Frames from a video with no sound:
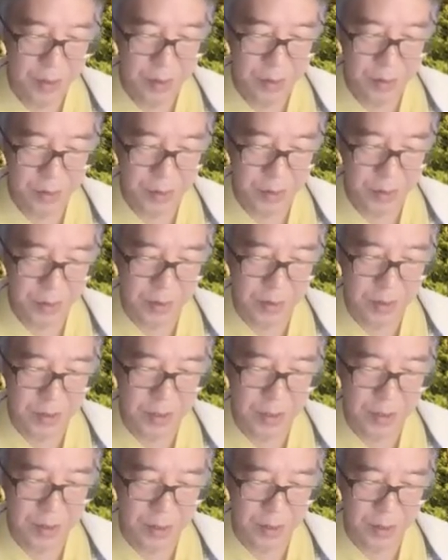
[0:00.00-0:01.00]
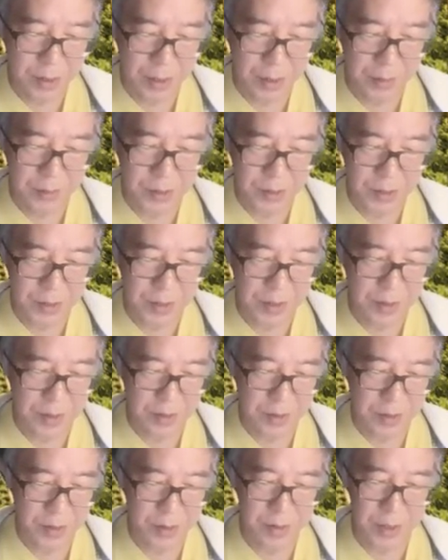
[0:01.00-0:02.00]
Consider theta times
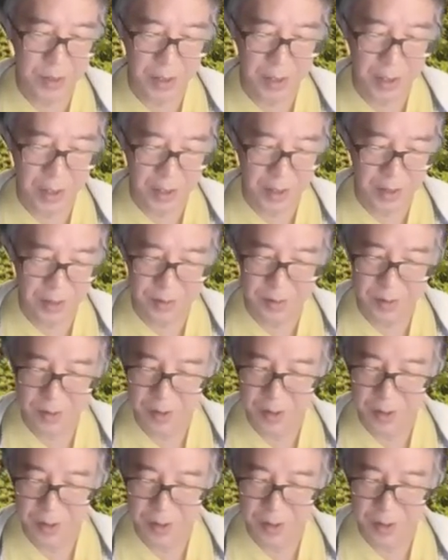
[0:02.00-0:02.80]
theta to the n.